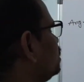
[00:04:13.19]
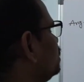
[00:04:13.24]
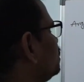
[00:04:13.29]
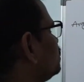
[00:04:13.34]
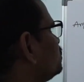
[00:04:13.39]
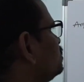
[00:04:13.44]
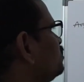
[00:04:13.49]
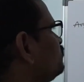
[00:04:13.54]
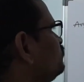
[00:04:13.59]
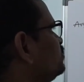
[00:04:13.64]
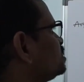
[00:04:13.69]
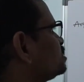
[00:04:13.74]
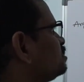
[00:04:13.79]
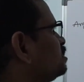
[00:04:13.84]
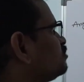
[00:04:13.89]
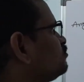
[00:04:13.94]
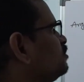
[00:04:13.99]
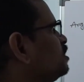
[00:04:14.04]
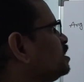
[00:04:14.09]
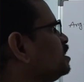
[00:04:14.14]
That physical
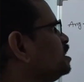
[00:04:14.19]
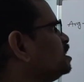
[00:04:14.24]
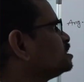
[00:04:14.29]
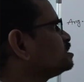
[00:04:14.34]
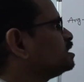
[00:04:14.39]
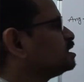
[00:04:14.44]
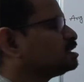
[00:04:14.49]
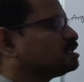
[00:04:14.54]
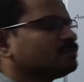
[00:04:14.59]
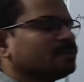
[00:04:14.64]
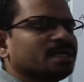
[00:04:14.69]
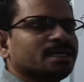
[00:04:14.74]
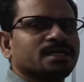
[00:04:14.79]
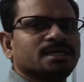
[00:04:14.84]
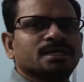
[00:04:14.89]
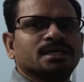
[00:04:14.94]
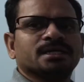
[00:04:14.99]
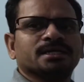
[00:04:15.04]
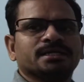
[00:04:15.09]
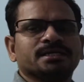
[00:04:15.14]
quantity is nothing
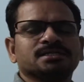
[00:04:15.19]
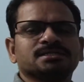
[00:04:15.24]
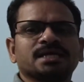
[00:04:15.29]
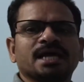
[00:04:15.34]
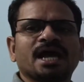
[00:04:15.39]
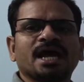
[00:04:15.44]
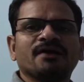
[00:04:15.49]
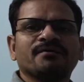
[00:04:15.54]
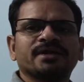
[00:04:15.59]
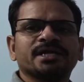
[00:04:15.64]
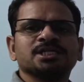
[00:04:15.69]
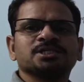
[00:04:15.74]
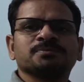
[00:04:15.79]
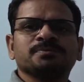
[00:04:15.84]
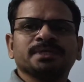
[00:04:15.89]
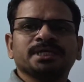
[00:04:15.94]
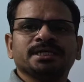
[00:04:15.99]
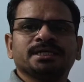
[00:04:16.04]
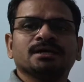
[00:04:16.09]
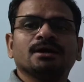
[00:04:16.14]
but it is average
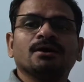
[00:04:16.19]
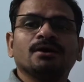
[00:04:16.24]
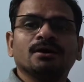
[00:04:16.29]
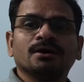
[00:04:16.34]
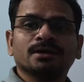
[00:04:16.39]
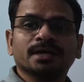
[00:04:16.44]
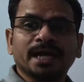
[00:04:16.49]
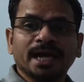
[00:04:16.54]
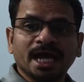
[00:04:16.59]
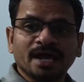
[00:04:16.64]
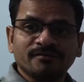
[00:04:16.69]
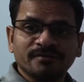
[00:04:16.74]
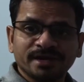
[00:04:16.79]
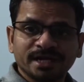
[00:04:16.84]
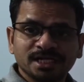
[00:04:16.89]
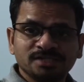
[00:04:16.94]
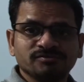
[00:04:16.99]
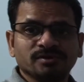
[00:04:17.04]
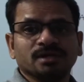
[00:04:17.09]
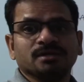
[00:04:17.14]
speed or
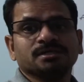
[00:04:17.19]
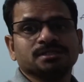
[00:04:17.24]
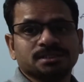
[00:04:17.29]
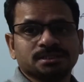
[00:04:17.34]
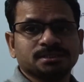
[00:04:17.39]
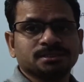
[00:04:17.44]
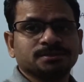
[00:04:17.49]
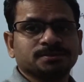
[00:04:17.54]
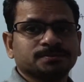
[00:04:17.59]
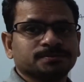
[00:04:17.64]
average velocity.